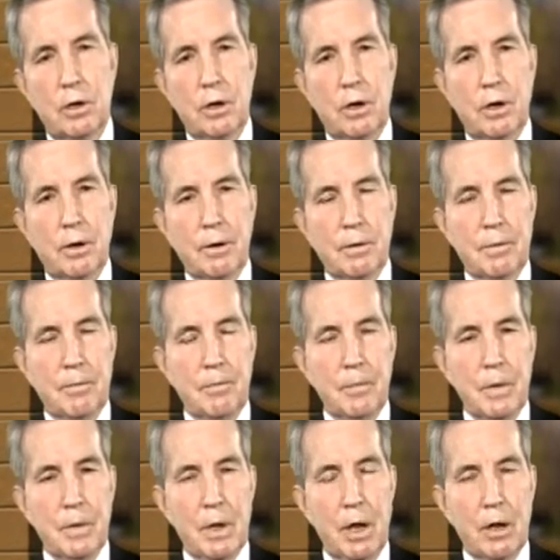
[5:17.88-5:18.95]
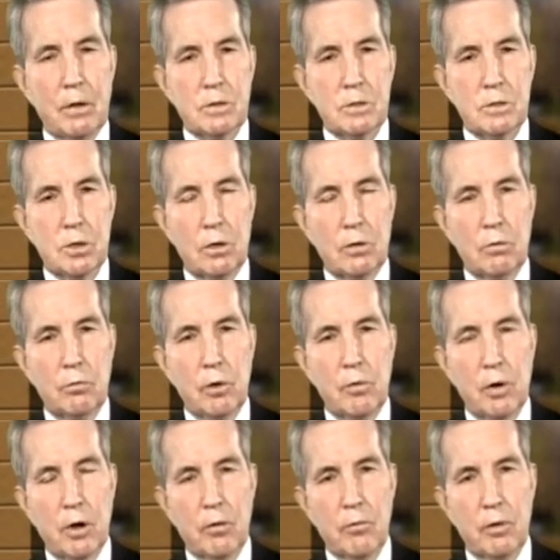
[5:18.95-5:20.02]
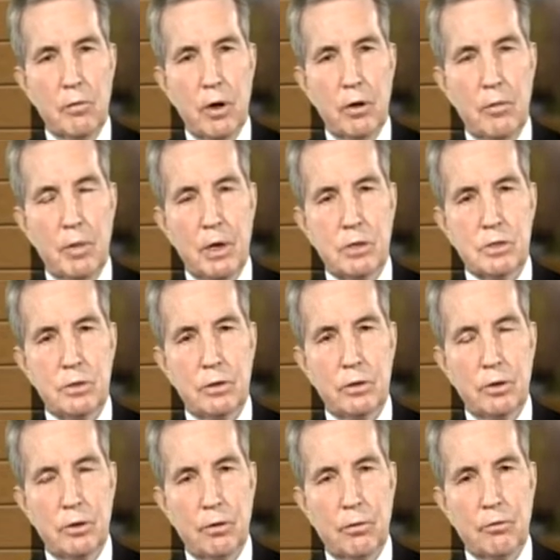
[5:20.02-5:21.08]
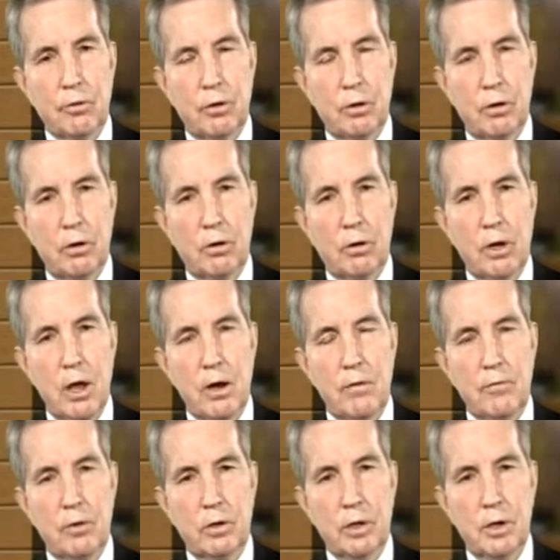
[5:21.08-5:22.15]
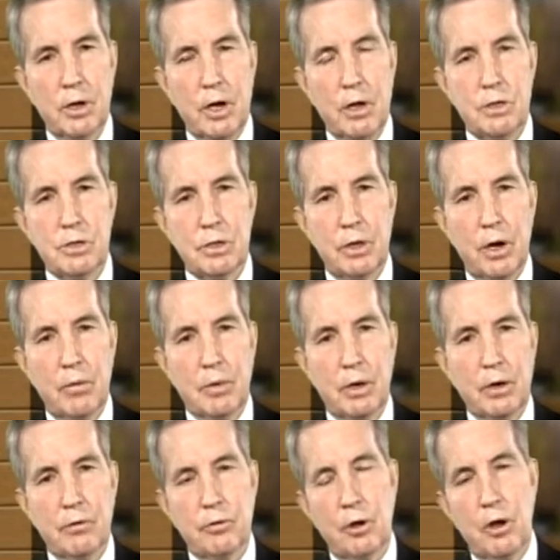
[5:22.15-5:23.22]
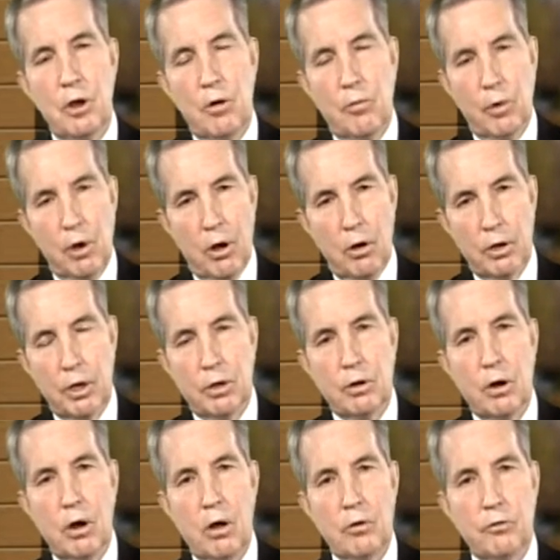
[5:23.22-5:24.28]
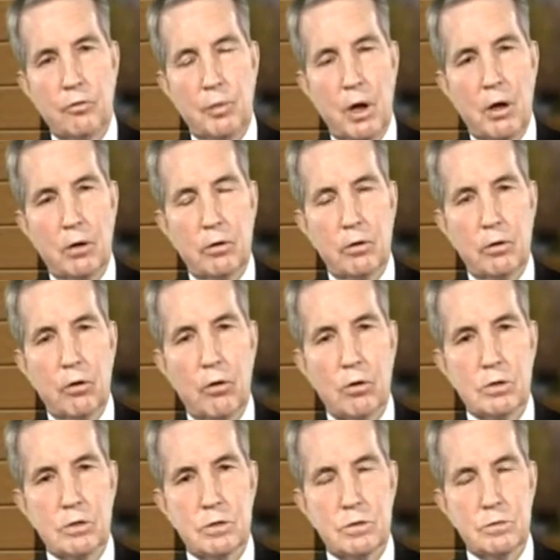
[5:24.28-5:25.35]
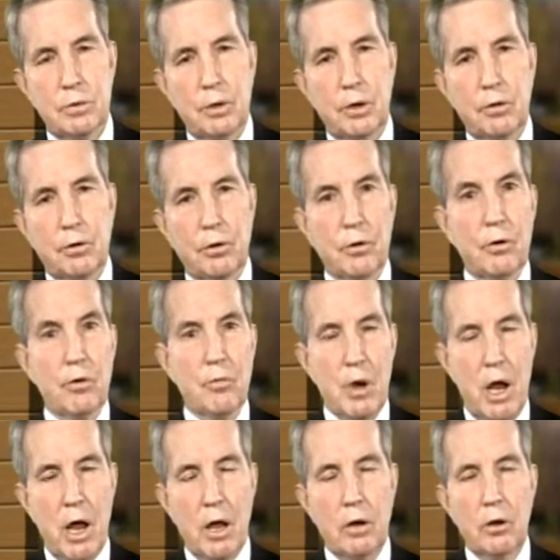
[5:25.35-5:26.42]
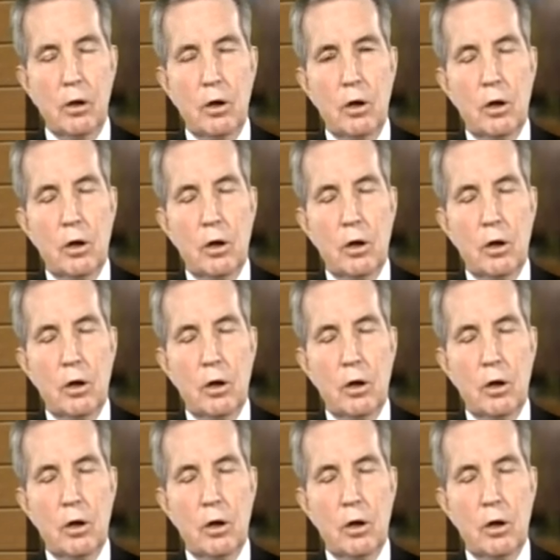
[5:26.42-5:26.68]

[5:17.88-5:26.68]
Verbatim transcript: and so we wanted to make sure that there was a clear line of delineation there, because we all get calls about horses, either good or bad,